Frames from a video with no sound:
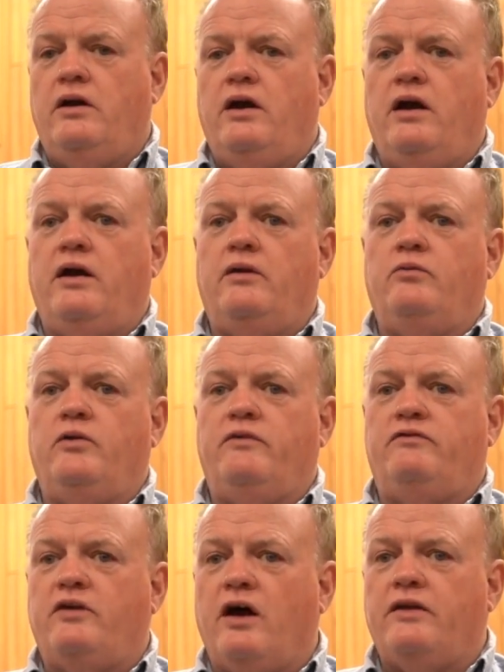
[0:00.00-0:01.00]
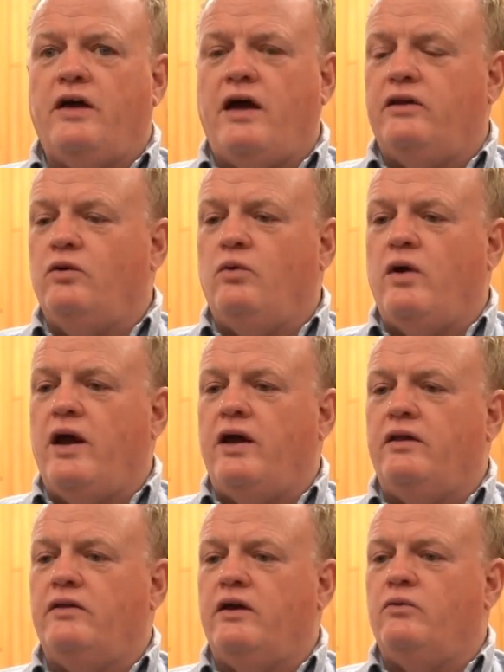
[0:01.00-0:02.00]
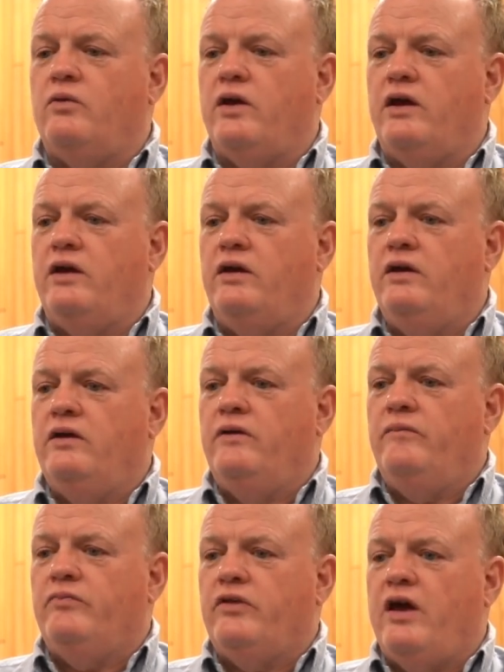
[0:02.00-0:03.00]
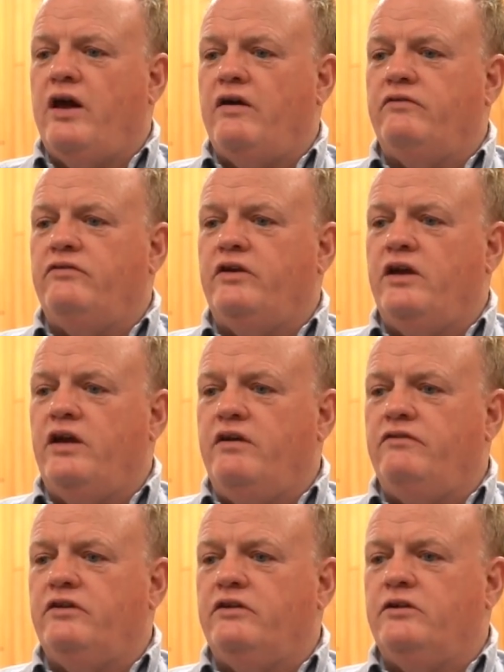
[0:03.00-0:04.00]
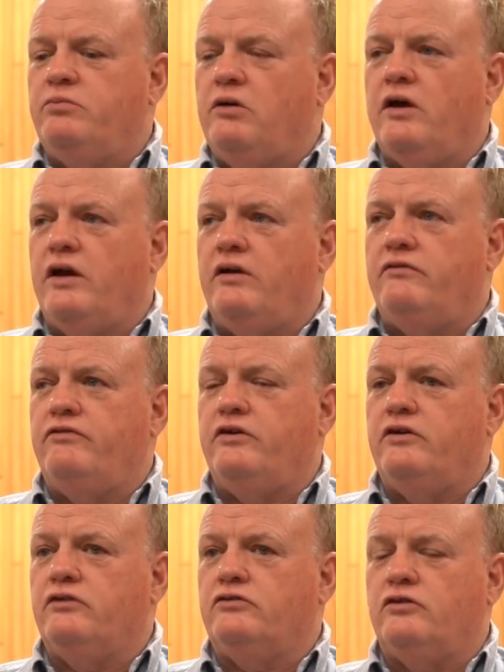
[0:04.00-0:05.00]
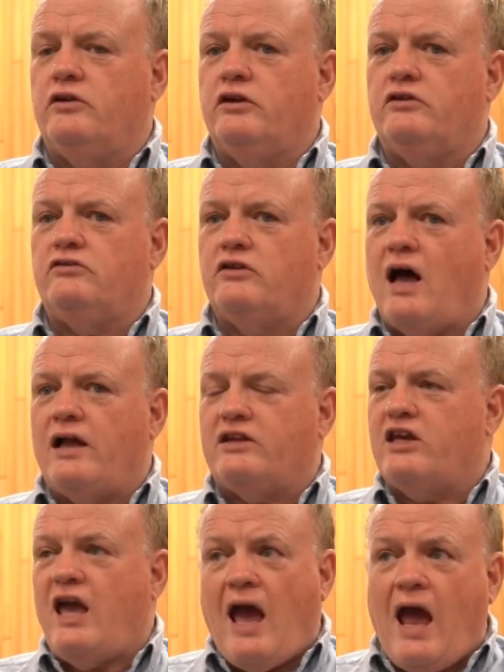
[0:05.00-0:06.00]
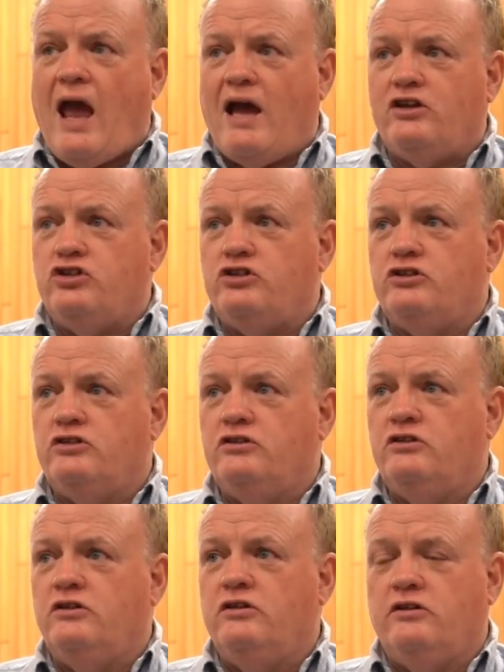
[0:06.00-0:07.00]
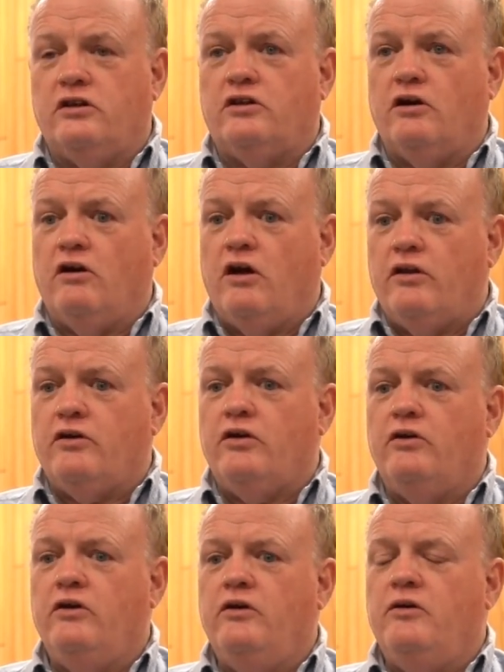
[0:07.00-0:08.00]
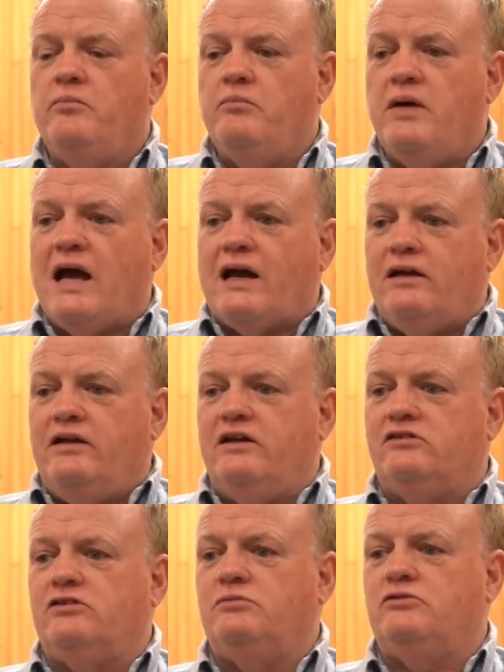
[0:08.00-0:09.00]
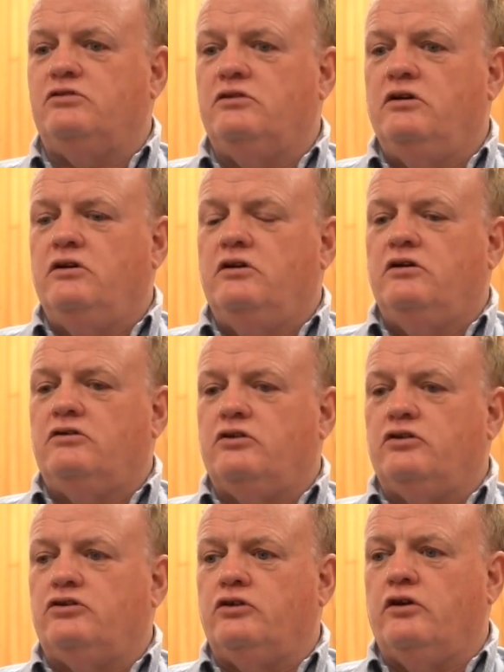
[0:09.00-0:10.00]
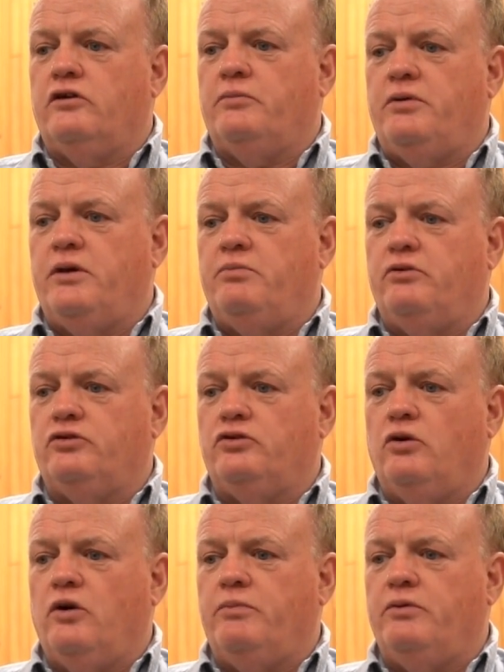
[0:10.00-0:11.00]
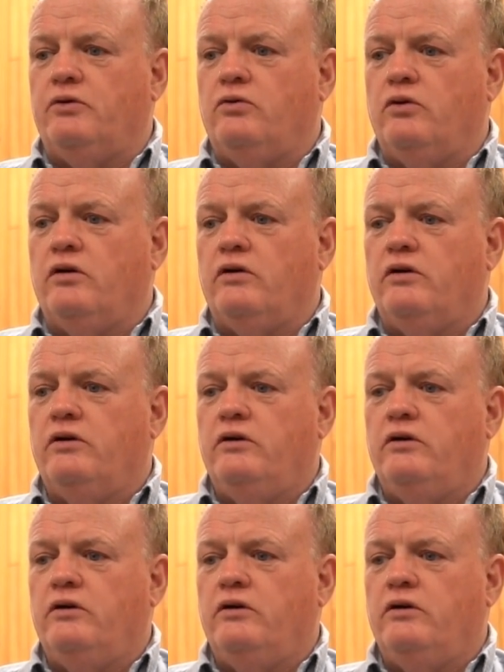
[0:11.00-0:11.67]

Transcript: and we've done that in a way that we have evened the playing field so that it's not cash, that there are other mechanisms to assure that people show up in court